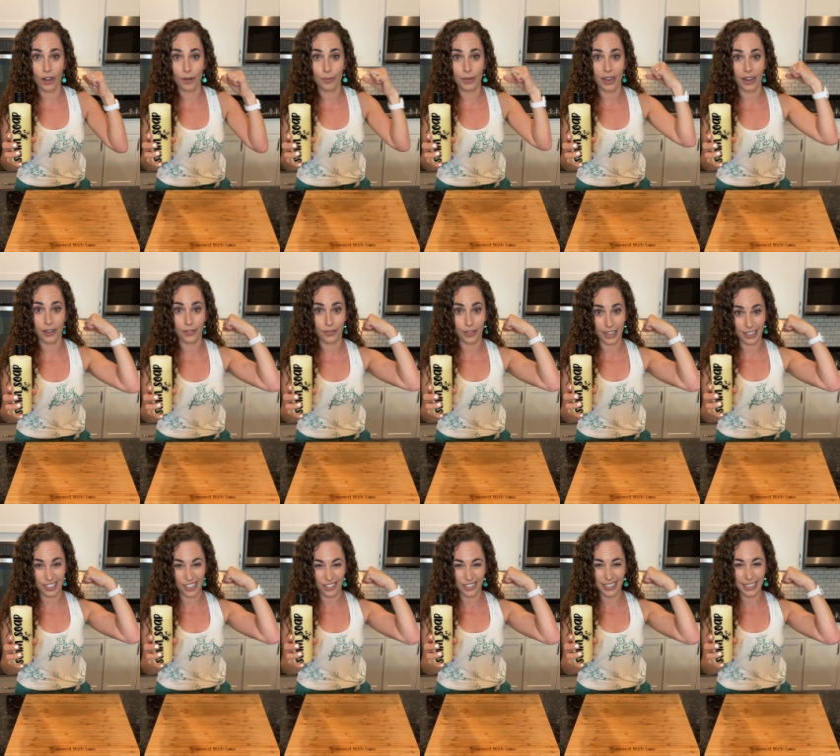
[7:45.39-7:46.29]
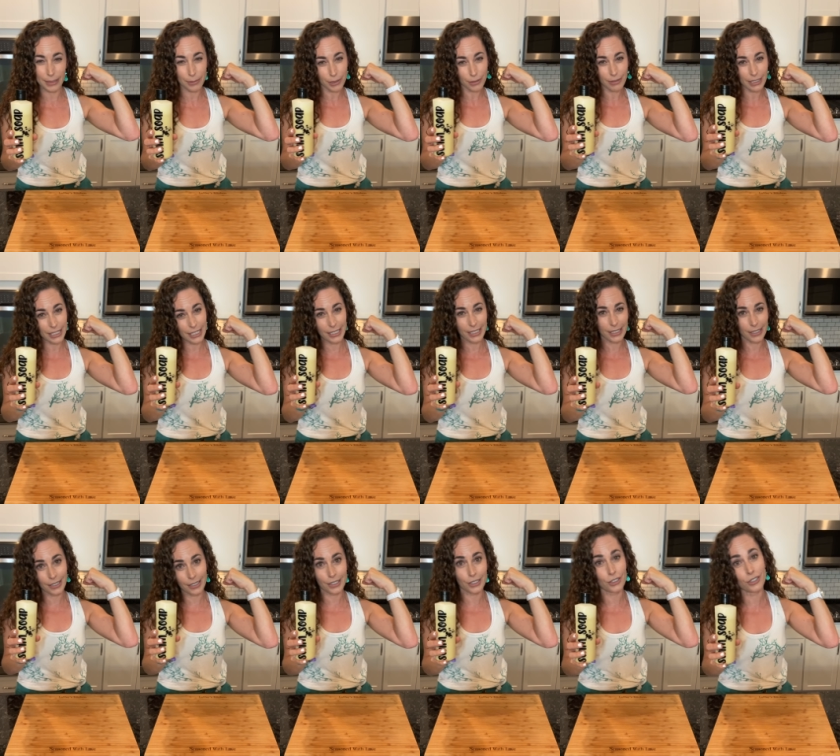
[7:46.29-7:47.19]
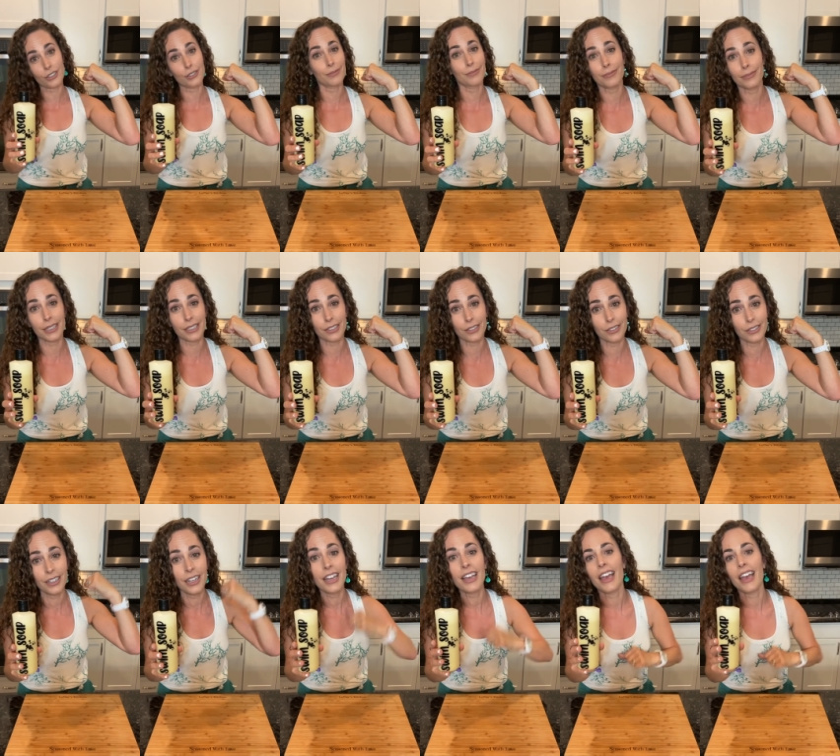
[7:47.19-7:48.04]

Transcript: We got to flex our label reading gangster muscle